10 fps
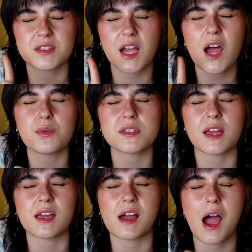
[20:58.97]
This guy was
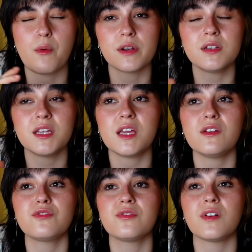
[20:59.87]
like, I wanna
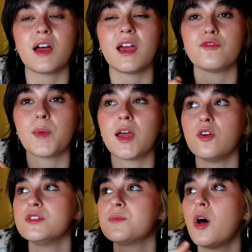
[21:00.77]
leave. I have my
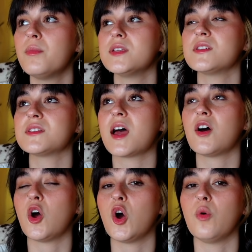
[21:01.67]
own small business at
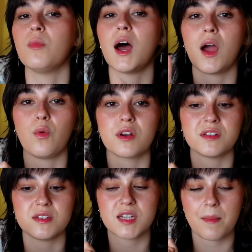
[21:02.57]
home. I wanna
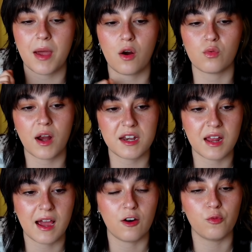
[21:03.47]
step out right
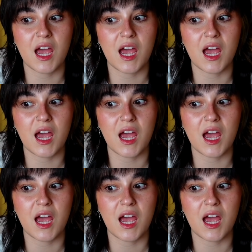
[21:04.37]
now.